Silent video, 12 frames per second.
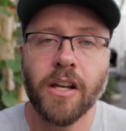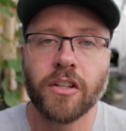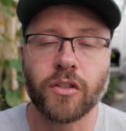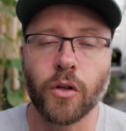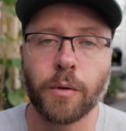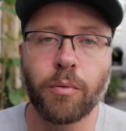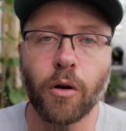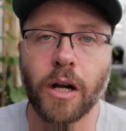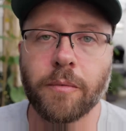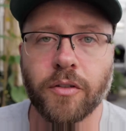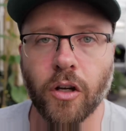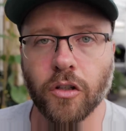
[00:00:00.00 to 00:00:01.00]
So the
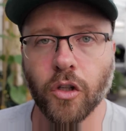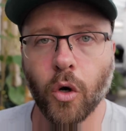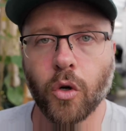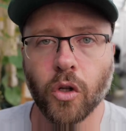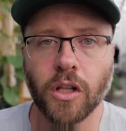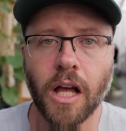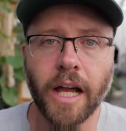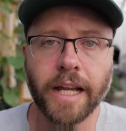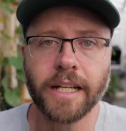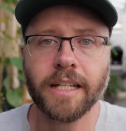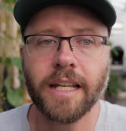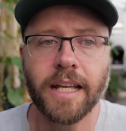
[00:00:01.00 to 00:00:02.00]
program's called Local
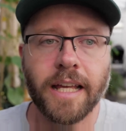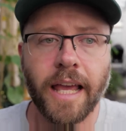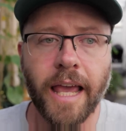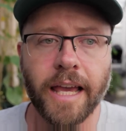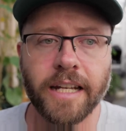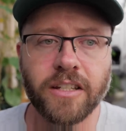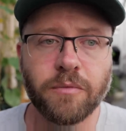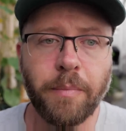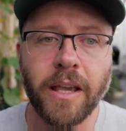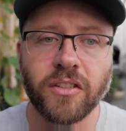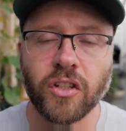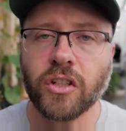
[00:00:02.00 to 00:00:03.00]
Line, and it's
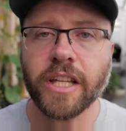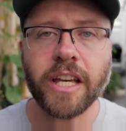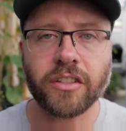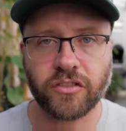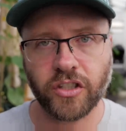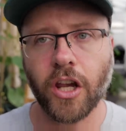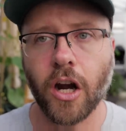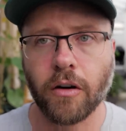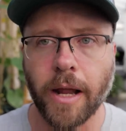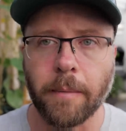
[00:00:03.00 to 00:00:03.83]
basically a C R